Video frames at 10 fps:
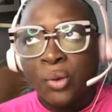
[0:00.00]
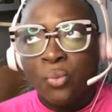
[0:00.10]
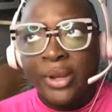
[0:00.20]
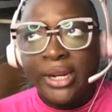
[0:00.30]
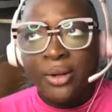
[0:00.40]

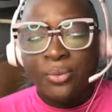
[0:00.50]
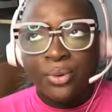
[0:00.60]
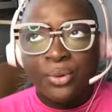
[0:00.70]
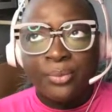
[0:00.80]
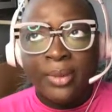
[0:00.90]
waiting
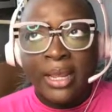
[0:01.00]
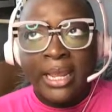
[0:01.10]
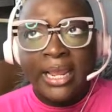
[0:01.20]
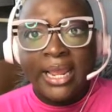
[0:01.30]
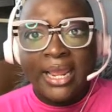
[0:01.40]
room,
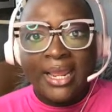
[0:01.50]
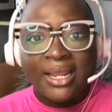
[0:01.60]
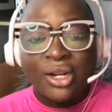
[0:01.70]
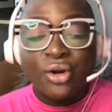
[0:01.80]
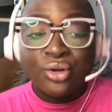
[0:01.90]

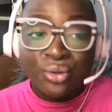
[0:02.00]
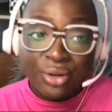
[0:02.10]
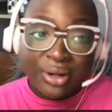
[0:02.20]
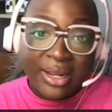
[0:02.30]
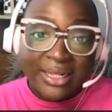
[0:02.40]
and her
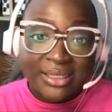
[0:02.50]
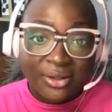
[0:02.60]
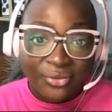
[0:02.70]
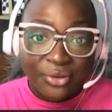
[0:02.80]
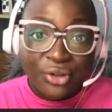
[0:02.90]
daughter had
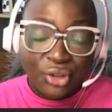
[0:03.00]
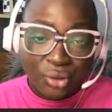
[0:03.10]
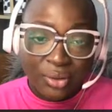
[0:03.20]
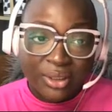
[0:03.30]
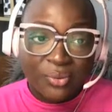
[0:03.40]
suffered a
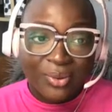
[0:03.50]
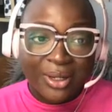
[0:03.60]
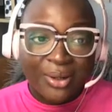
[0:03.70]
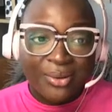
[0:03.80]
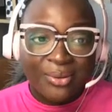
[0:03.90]
stroke as
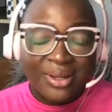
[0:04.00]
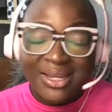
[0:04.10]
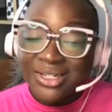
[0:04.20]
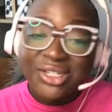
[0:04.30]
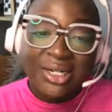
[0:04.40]
well,
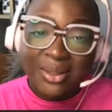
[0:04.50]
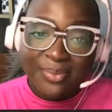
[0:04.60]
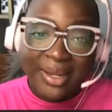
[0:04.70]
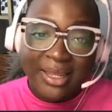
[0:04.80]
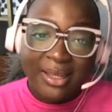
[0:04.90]
and she
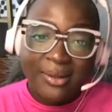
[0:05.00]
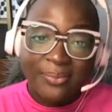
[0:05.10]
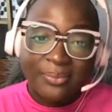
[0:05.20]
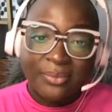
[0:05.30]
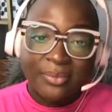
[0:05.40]
didn't make it.
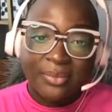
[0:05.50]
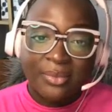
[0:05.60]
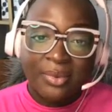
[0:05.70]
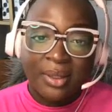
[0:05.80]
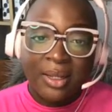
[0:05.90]

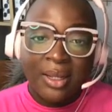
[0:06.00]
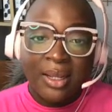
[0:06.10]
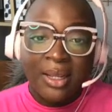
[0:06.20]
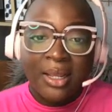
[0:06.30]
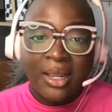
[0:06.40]

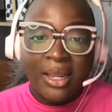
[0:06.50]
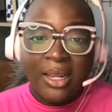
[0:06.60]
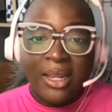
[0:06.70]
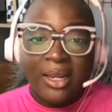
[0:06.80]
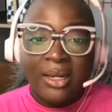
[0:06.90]

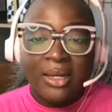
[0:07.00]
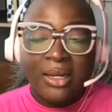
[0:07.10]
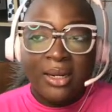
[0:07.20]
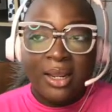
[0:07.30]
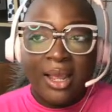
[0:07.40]
And
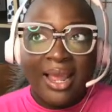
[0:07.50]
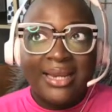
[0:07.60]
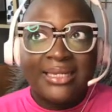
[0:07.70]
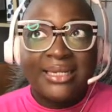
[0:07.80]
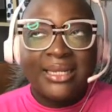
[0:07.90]

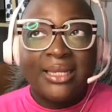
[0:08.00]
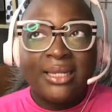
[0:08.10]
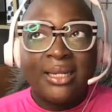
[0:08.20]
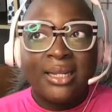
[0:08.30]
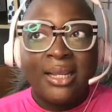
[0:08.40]
I
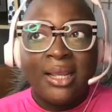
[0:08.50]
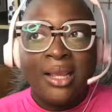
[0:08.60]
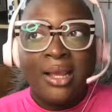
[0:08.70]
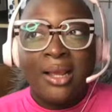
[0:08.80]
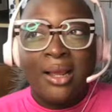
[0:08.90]
did.
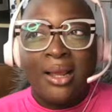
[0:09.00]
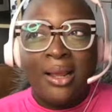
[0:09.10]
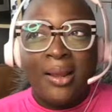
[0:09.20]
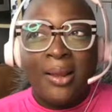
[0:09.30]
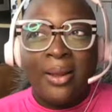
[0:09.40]

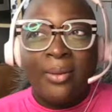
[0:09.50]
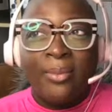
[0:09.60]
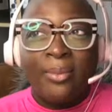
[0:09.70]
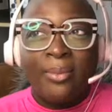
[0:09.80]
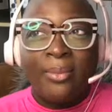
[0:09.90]

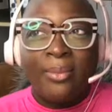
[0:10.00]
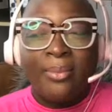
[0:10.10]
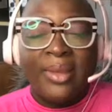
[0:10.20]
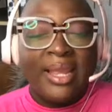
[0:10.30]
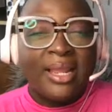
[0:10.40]
Um
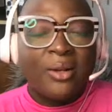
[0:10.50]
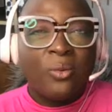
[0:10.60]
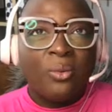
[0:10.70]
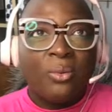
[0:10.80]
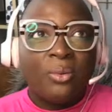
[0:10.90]
Man,
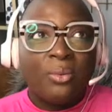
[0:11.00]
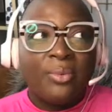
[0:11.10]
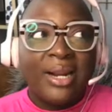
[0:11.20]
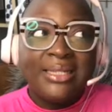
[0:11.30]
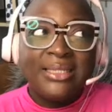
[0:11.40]

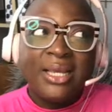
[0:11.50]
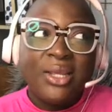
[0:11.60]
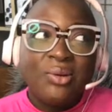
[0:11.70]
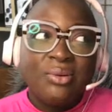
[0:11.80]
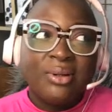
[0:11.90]
when I tell
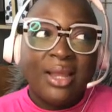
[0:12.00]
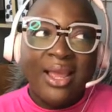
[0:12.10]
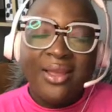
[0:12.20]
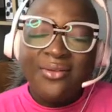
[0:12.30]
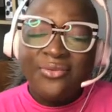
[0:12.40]
you
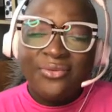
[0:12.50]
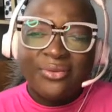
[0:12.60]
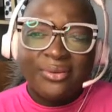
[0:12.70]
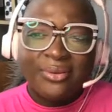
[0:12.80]
life